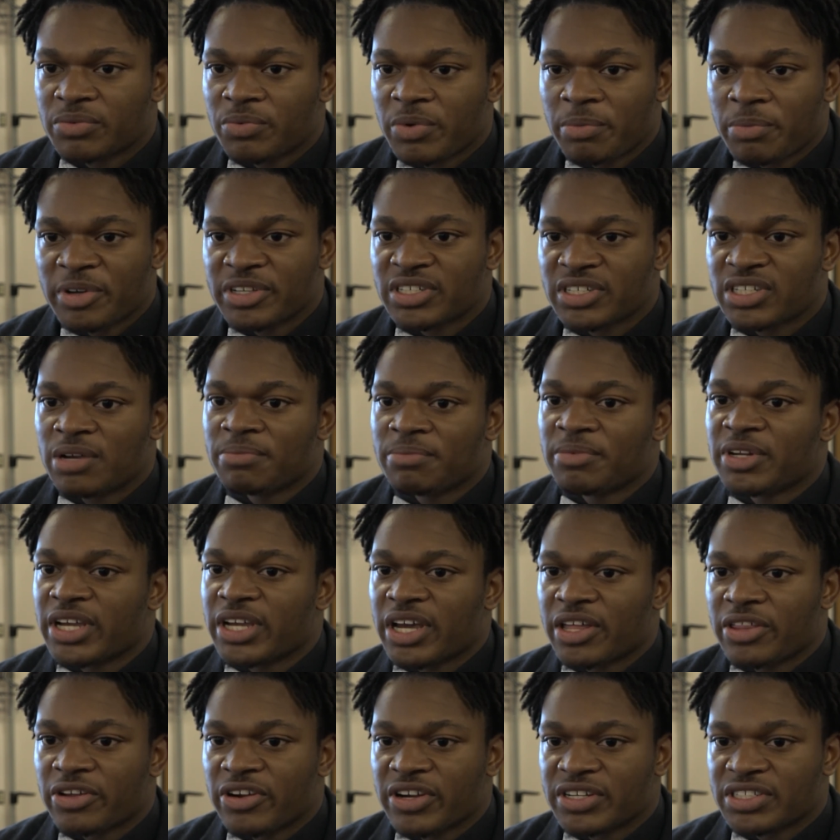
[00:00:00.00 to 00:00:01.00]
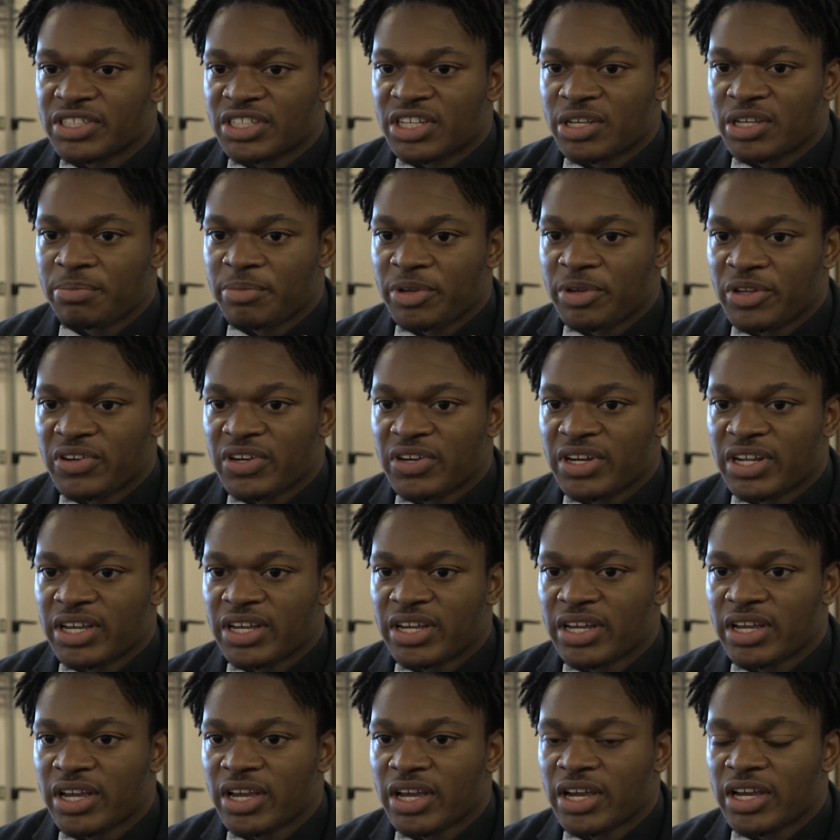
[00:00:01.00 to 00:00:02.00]
We must come together as a community
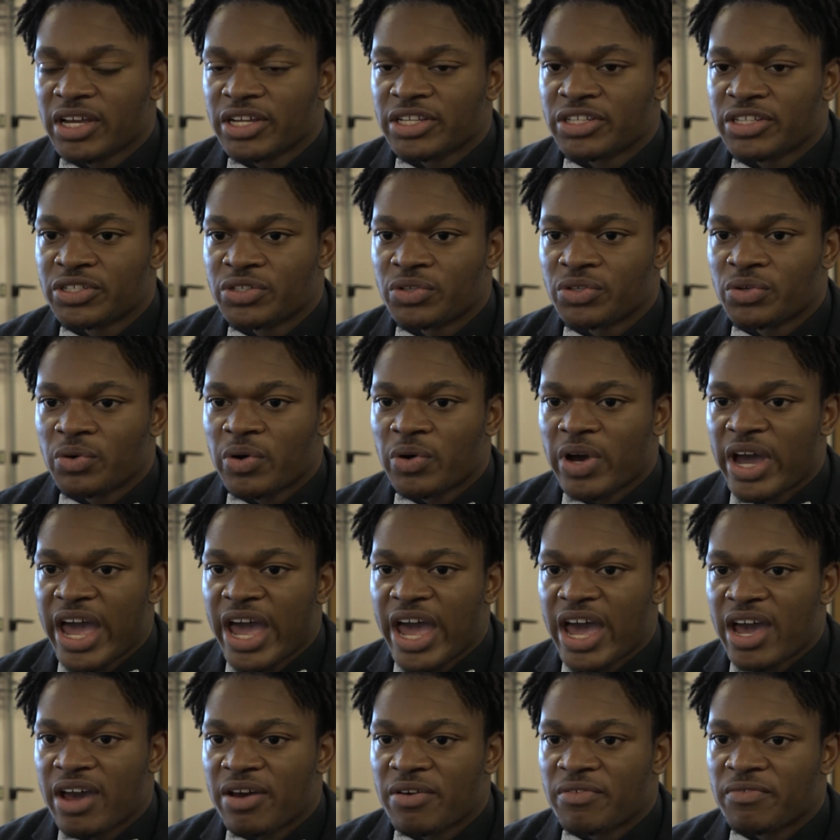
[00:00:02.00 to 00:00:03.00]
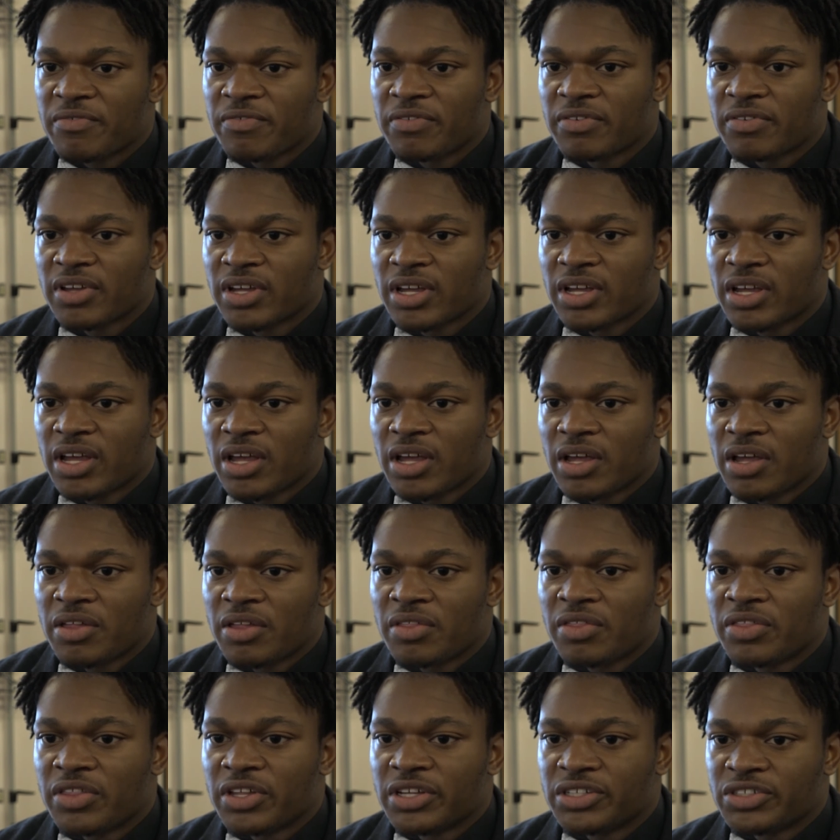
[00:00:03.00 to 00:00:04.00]
to have
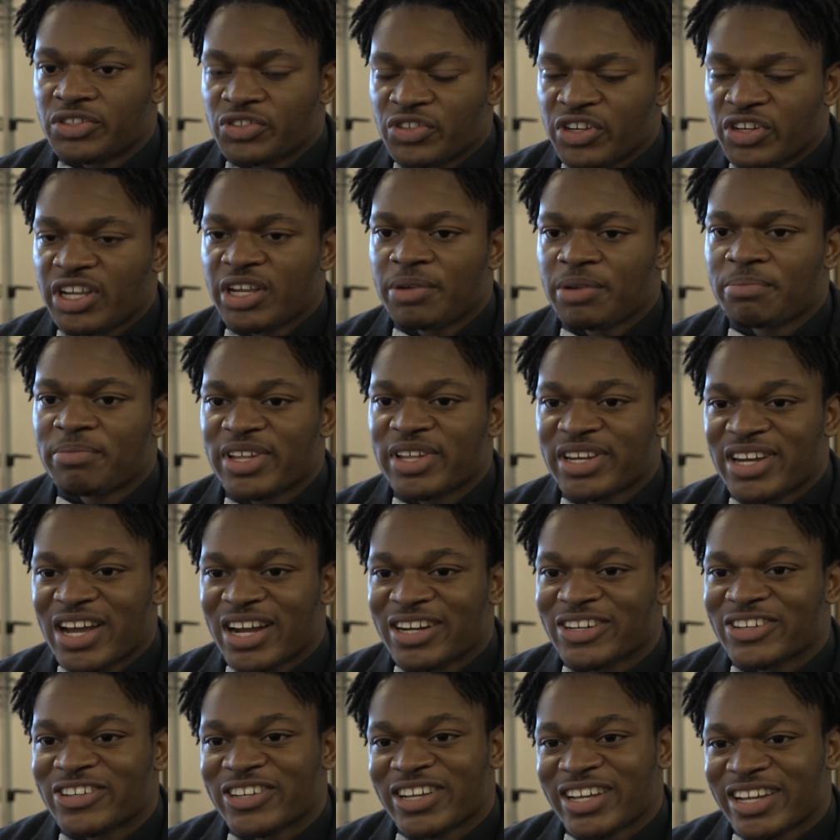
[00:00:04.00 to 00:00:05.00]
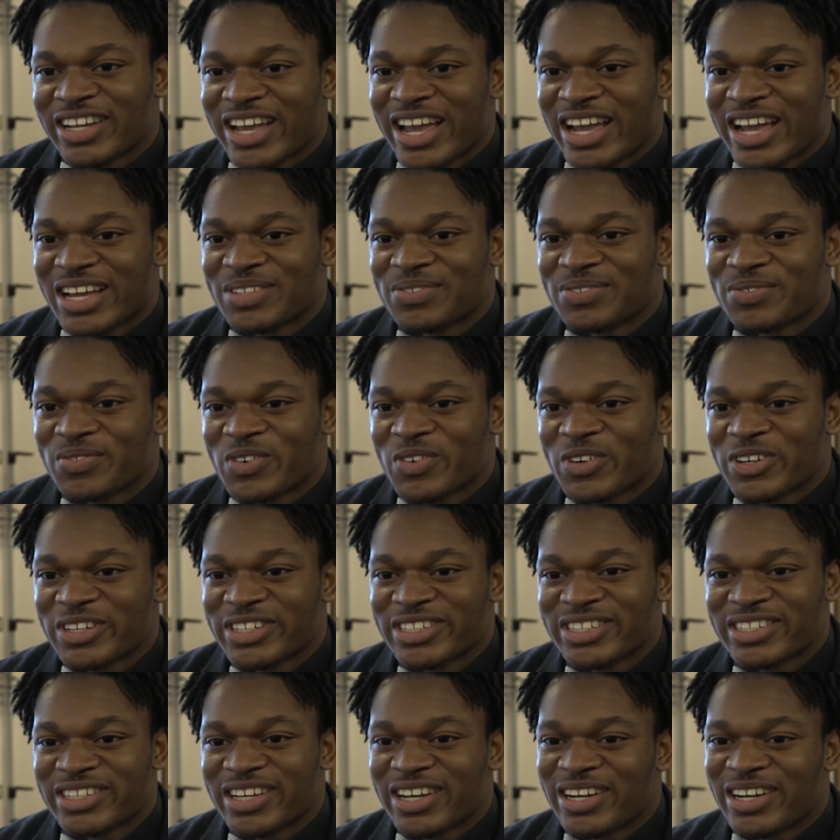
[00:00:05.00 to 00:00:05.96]
the dream that Dr. King has for us.